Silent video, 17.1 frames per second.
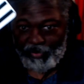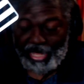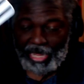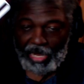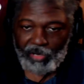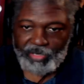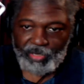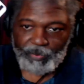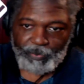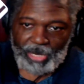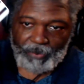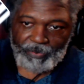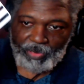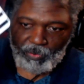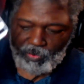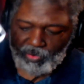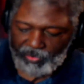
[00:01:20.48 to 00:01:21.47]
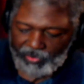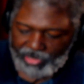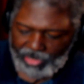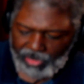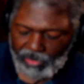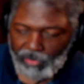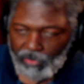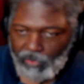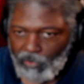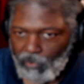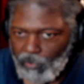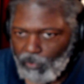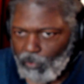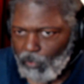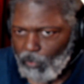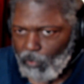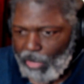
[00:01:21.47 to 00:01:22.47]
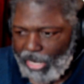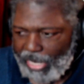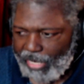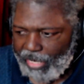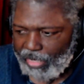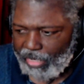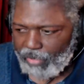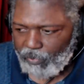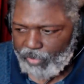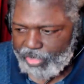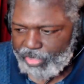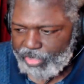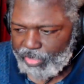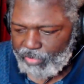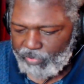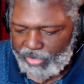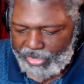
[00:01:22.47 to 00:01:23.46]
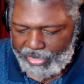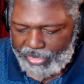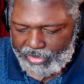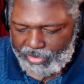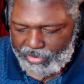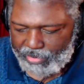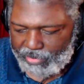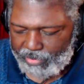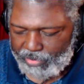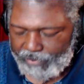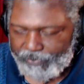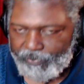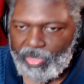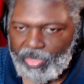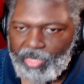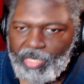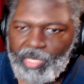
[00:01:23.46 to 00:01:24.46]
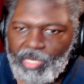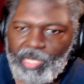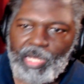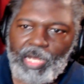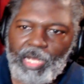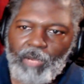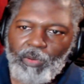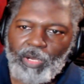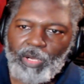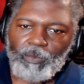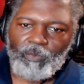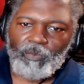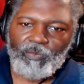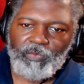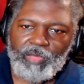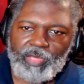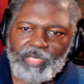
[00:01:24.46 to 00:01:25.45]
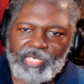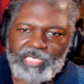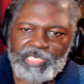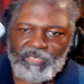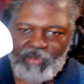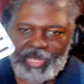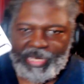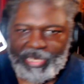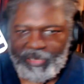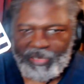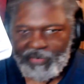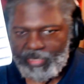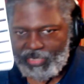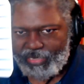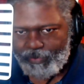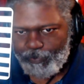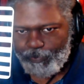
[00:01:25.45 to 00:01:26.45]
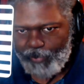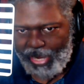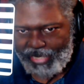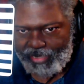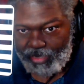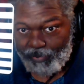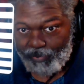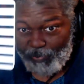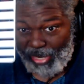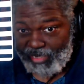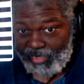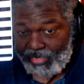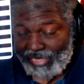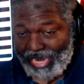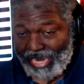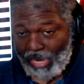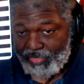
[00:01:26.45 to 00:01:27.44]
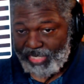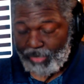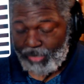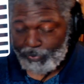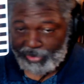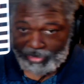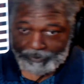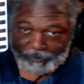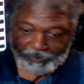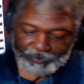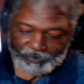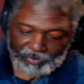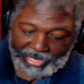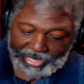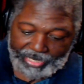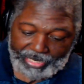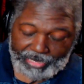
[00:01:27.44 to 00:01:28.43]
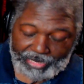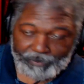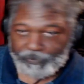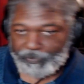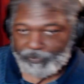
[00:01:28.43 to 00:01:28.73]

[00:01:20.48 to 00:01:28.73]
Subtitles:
Now, you're probably wondering, why would you do that? Well, this right here is basically our template, and